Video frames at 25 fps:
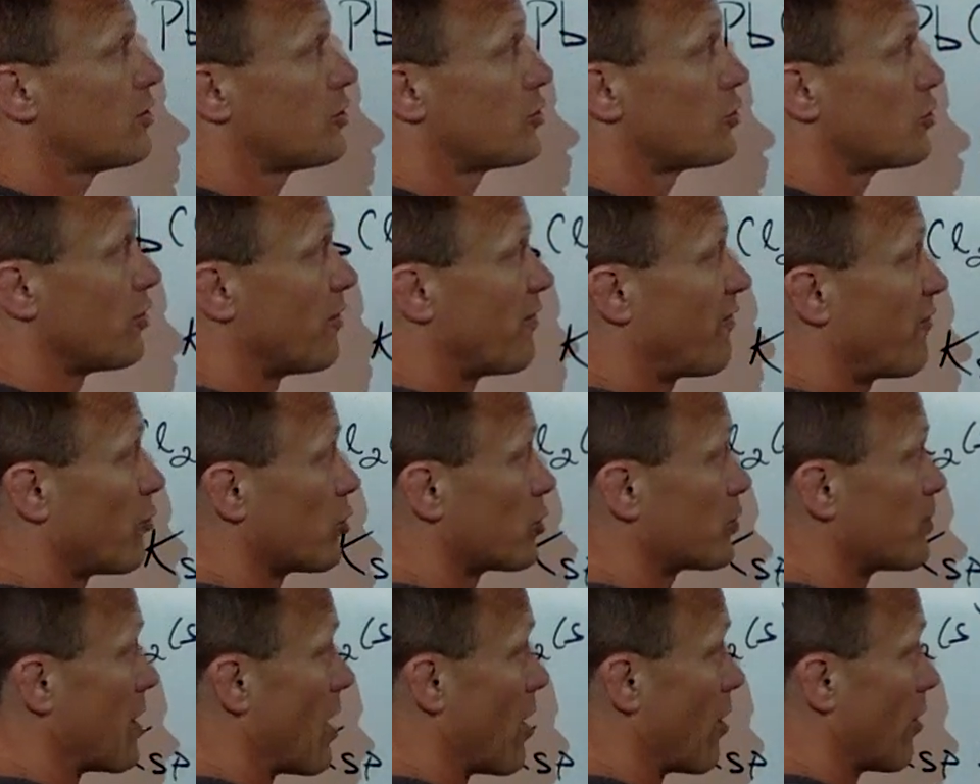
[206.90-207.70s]
to the
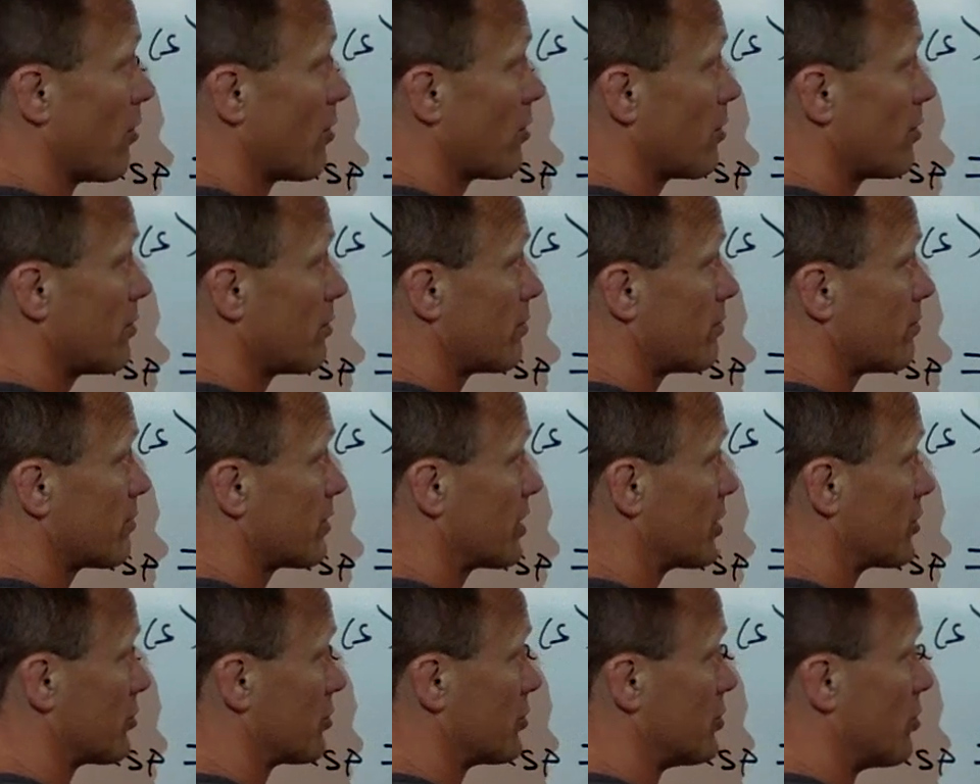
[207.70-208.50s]
first power,
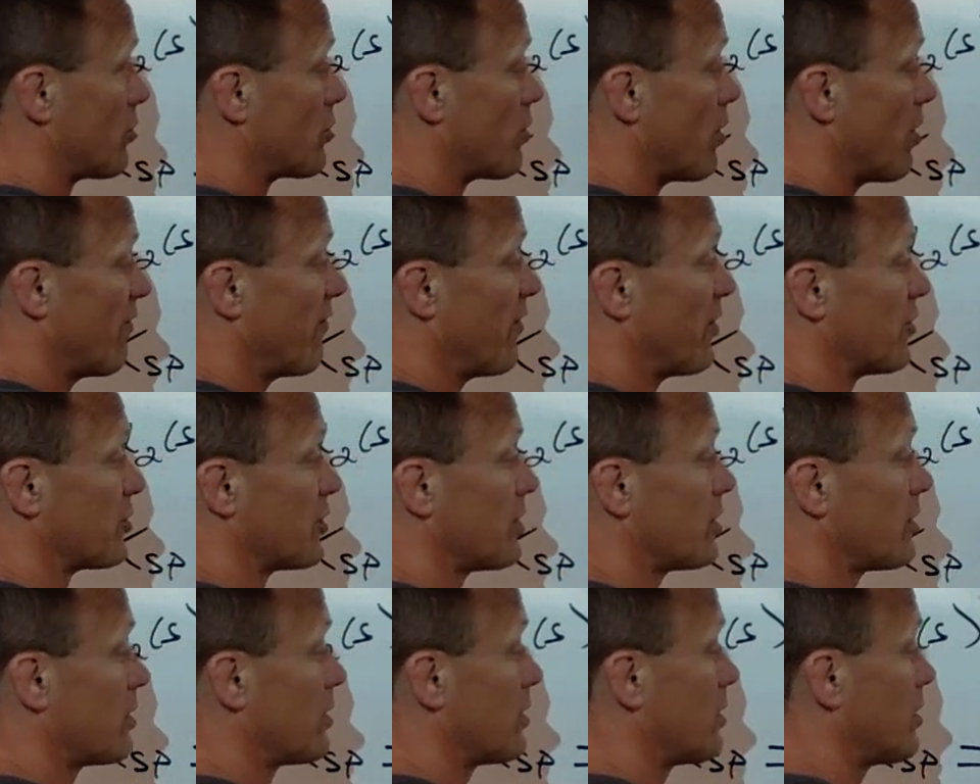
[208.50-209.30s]
because there's no
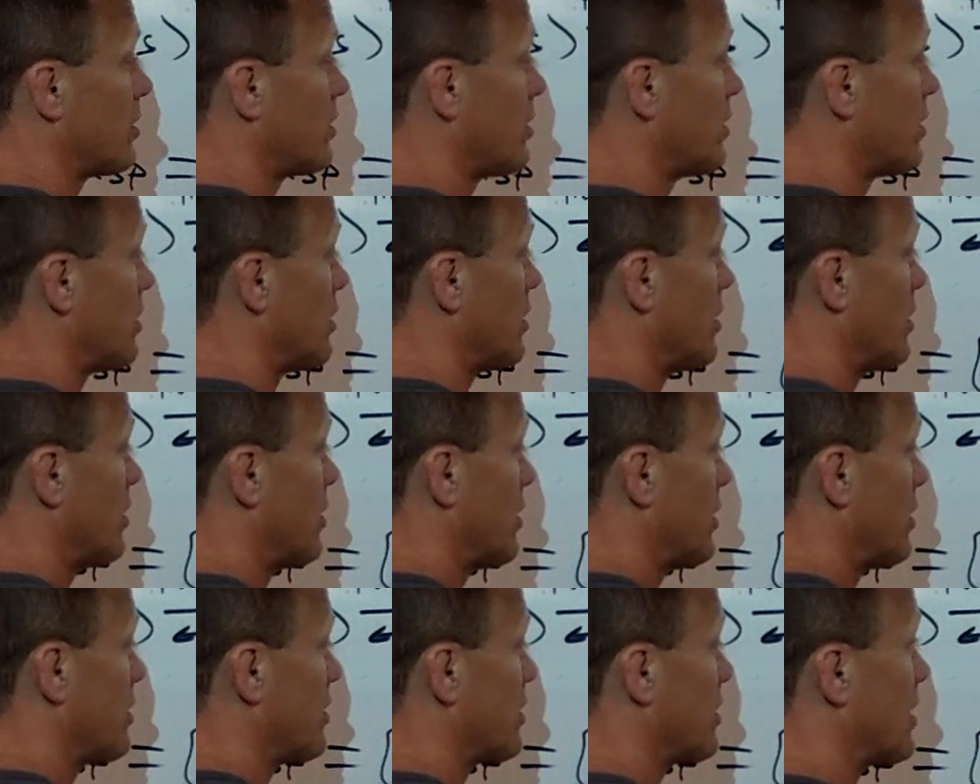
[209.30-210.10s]
coefficient,
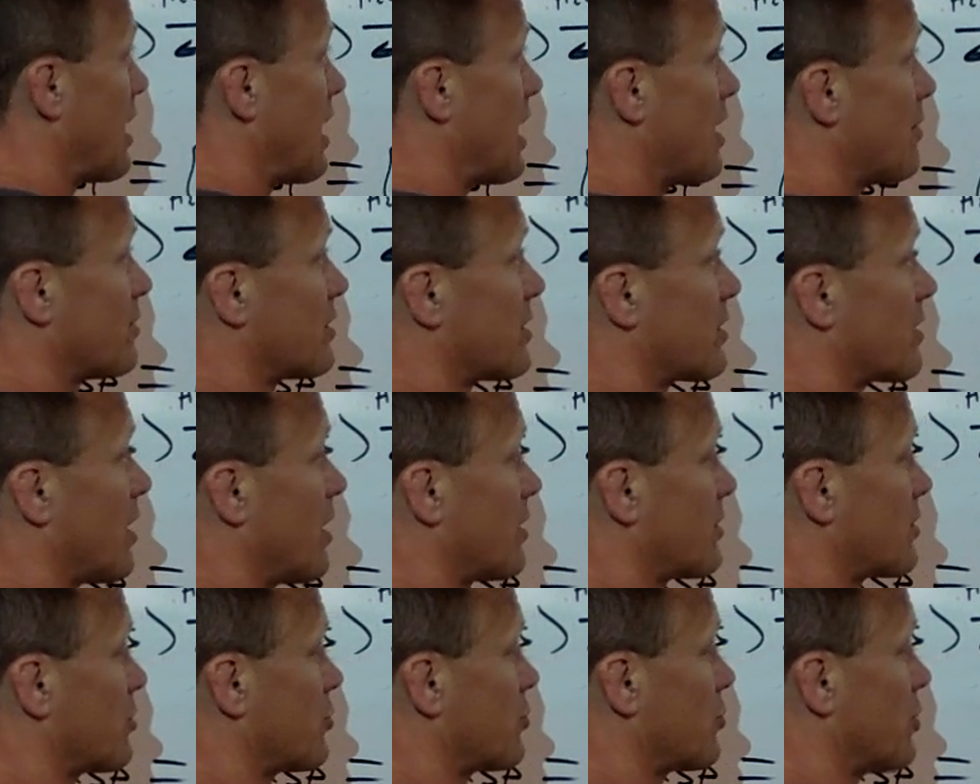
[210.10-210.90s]
times the
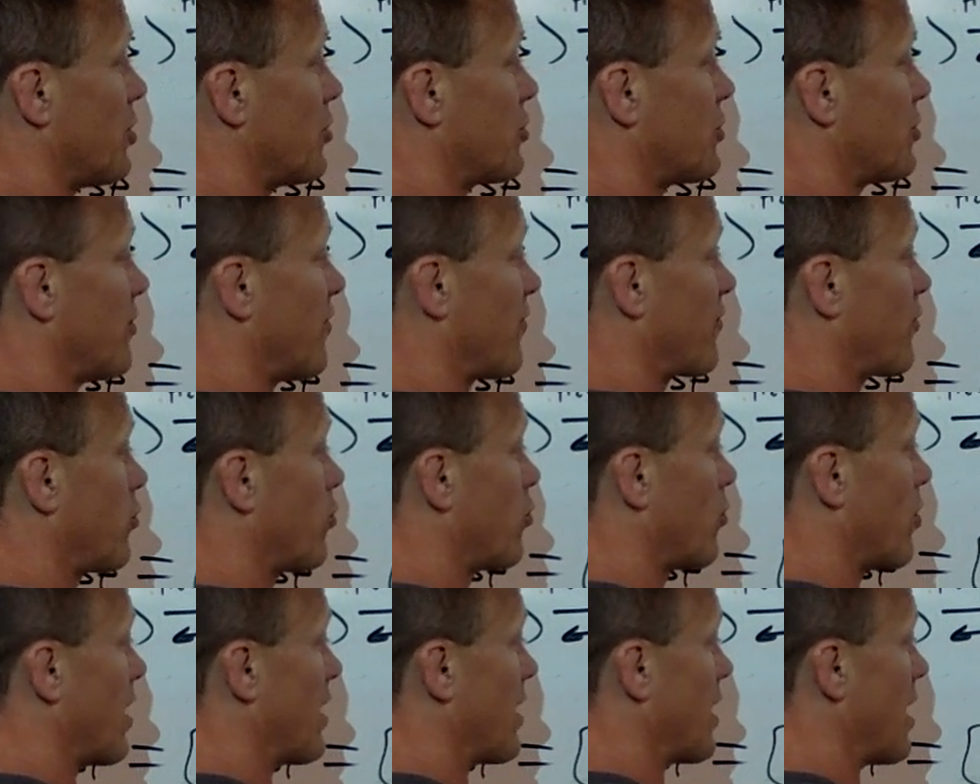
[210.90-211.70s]
concentration of
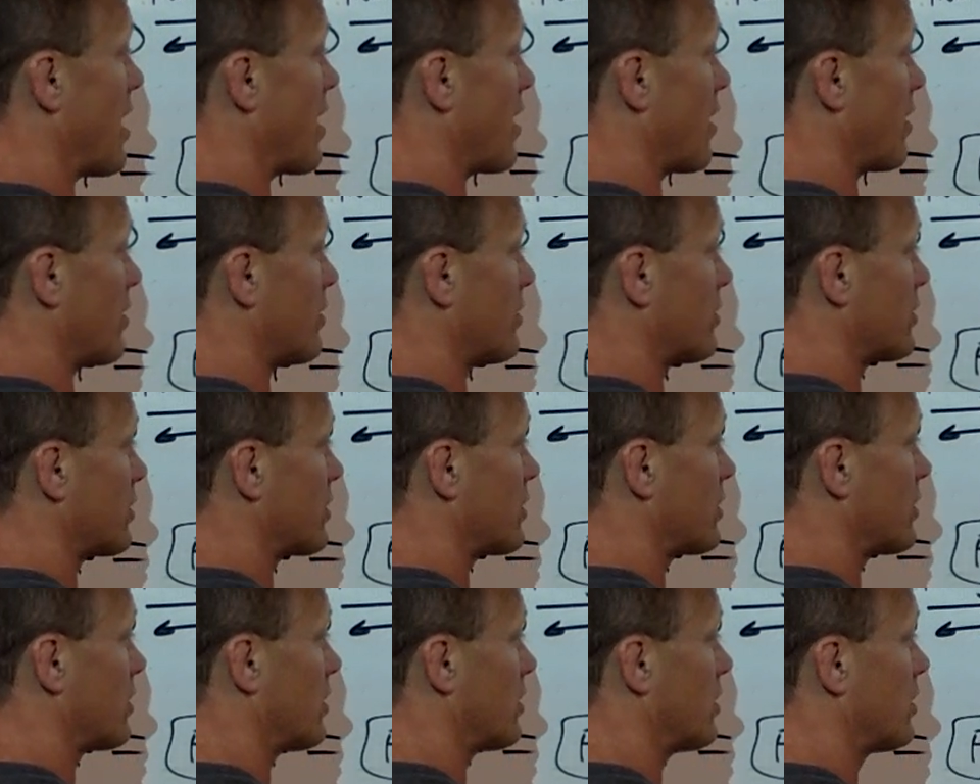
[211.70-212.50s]
chloride ions